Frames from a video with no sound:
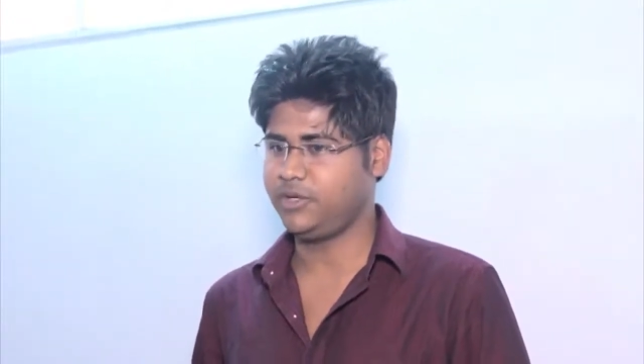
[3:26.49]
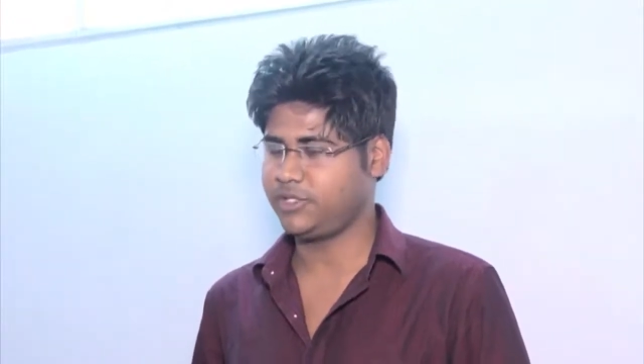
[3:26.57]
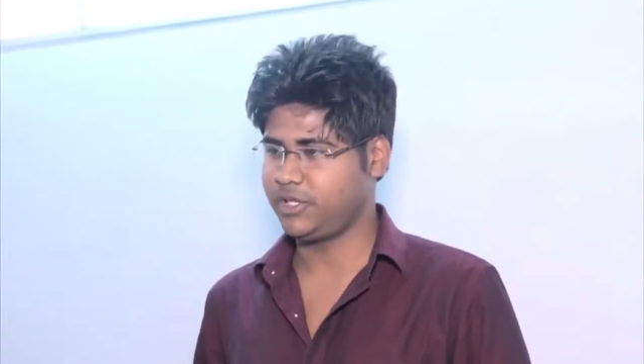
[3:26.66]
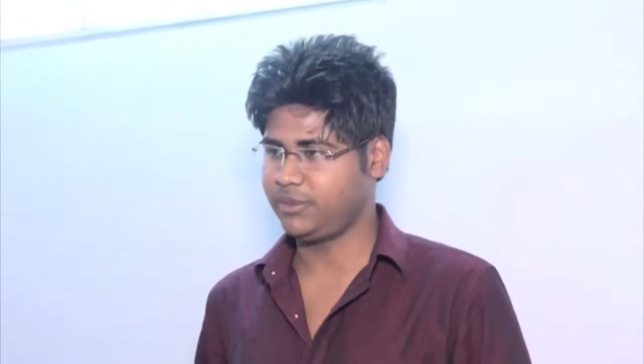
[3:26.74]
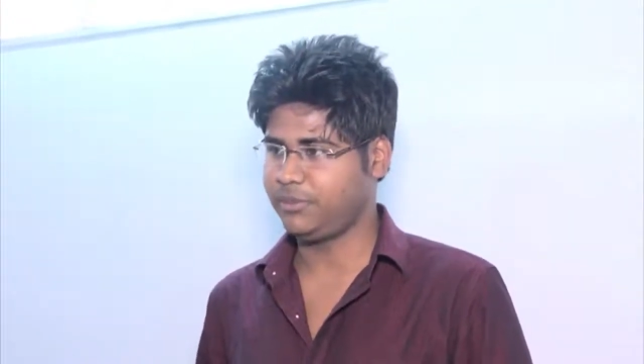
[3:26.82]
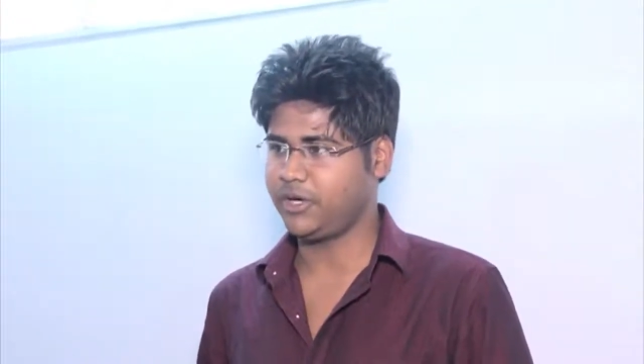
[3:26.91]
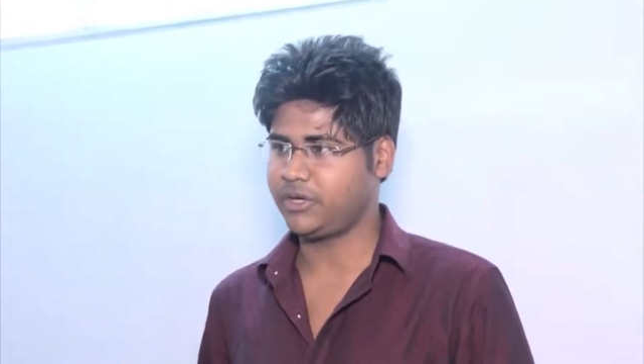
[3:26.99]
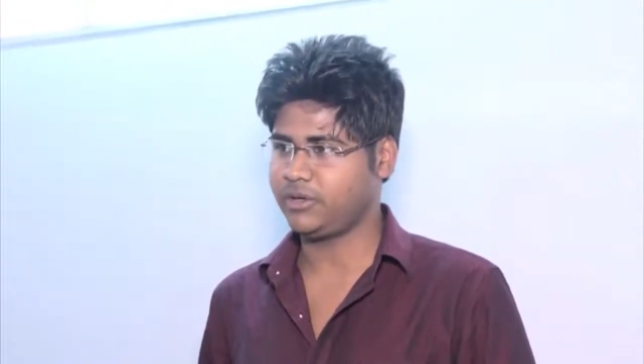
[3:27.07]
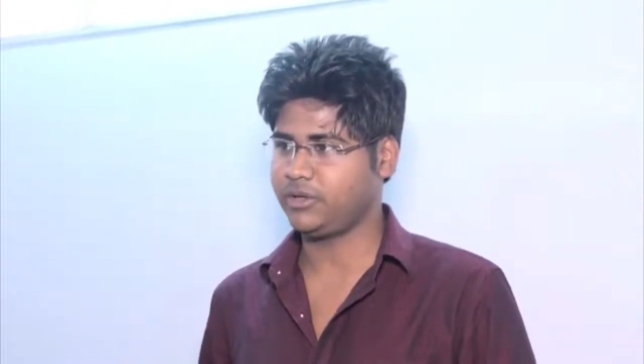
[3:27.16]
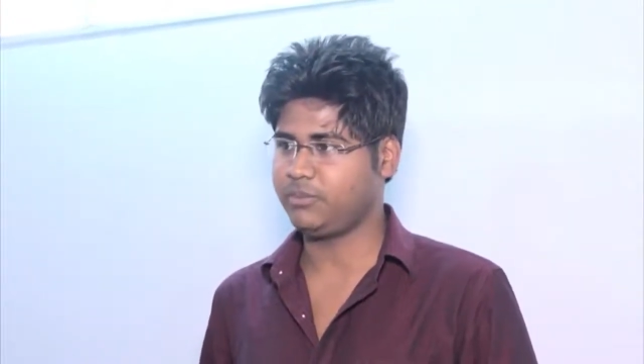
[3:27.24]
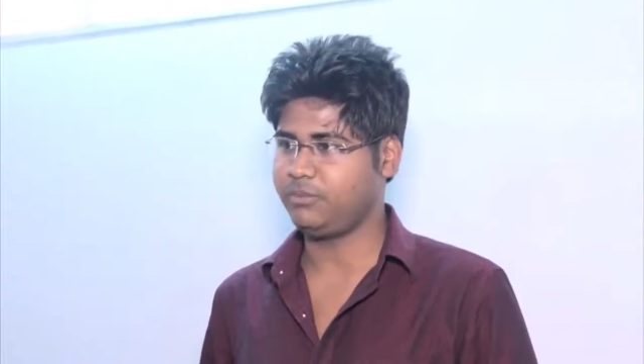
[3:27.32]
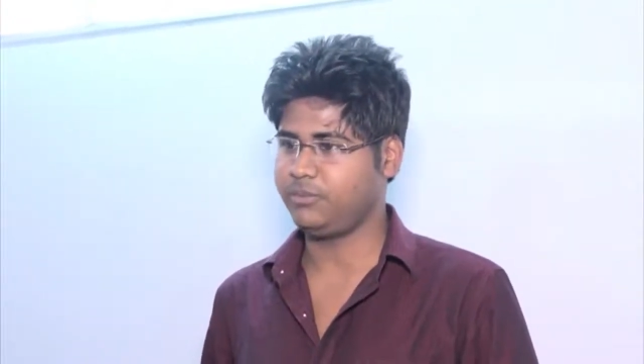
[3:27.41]
reasoning part,
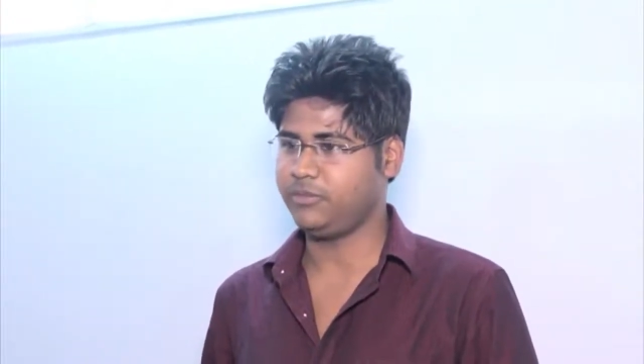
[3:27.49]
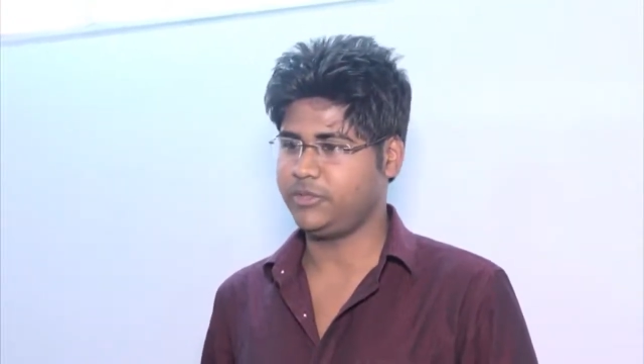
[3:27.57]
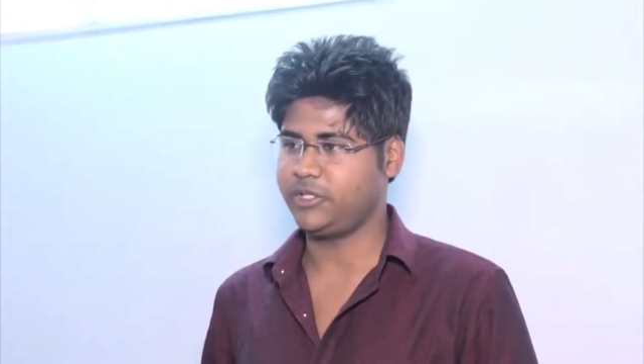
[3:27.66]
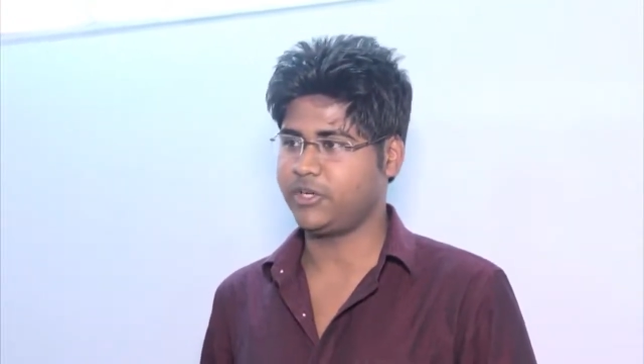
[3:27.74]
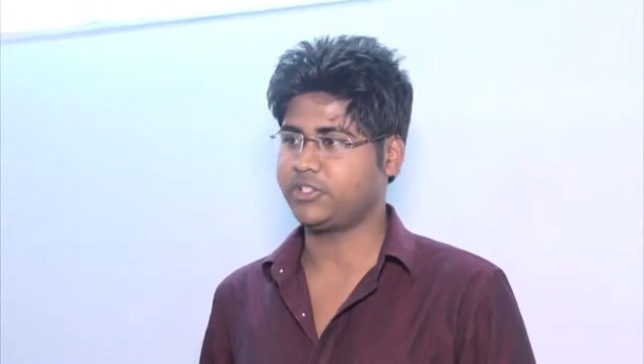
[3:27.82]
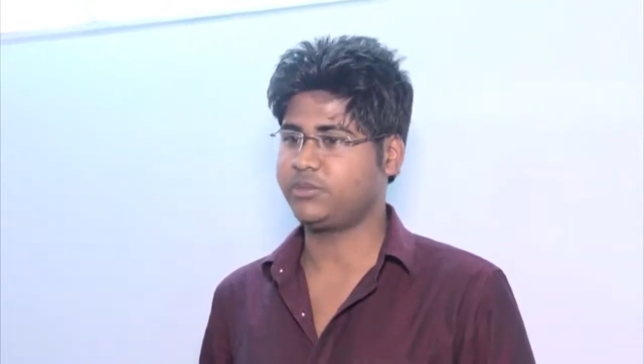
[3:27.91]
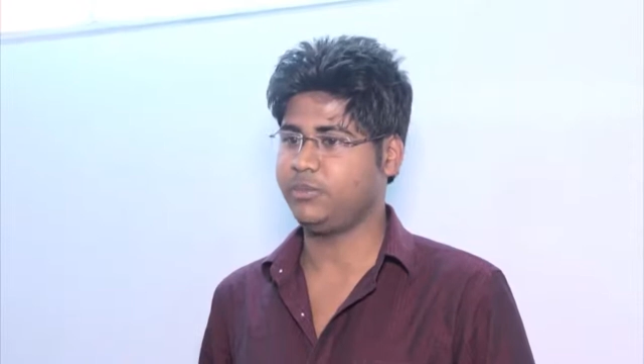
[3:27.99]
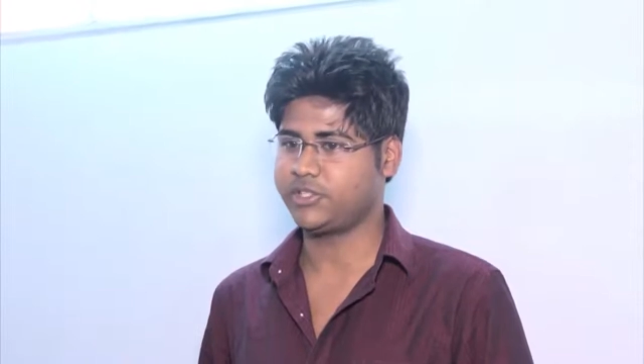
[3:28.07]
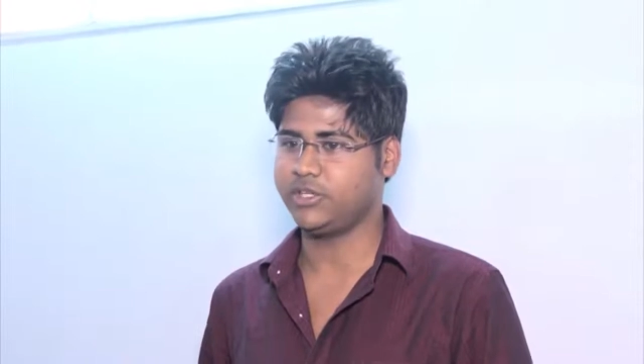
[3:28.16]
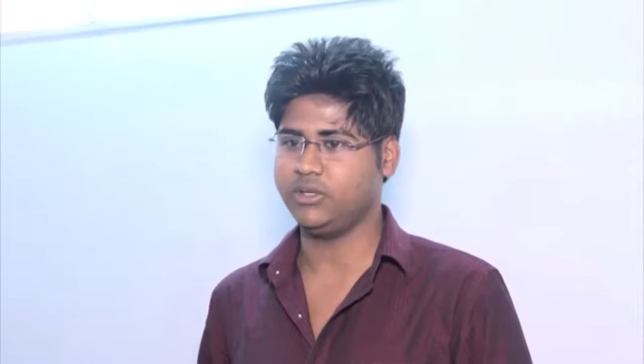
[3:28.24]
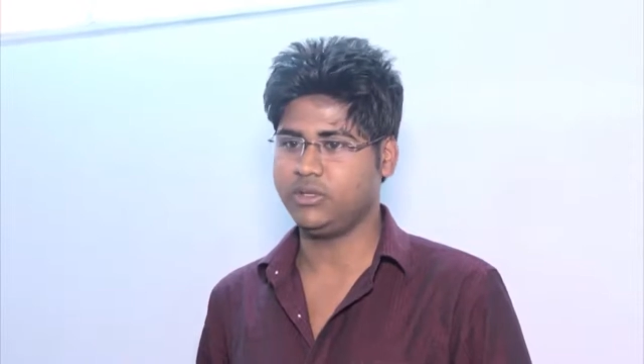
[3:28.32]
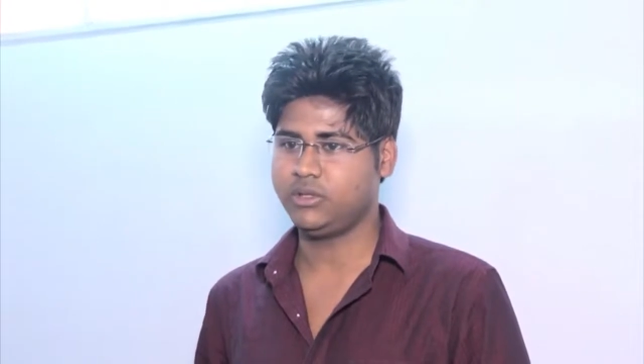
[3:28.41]
that was
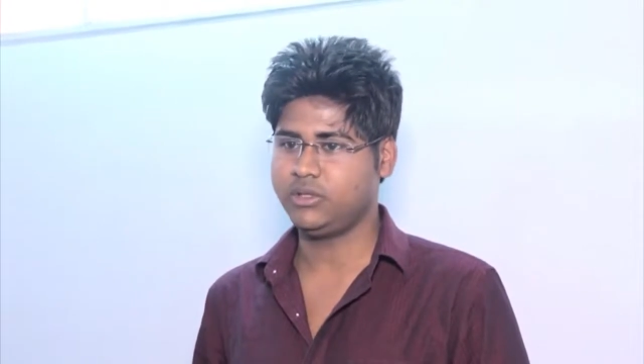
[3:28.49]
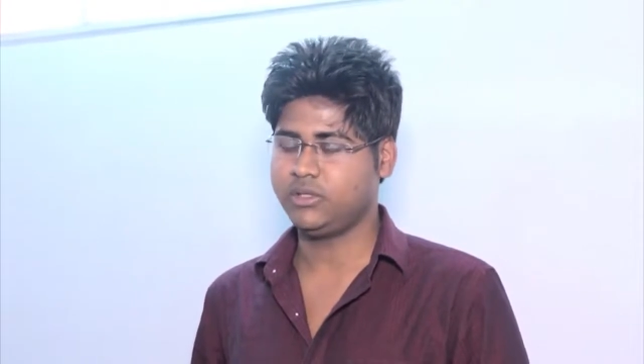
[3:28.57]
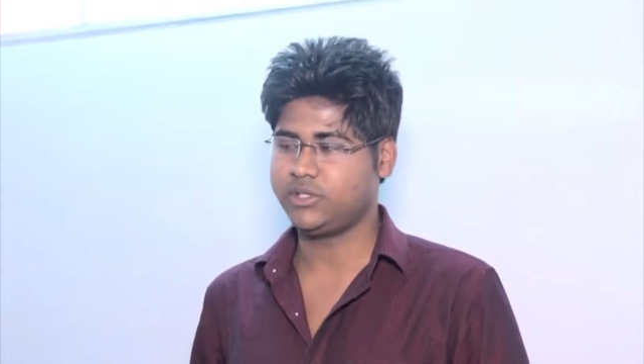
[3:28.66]
puzzle.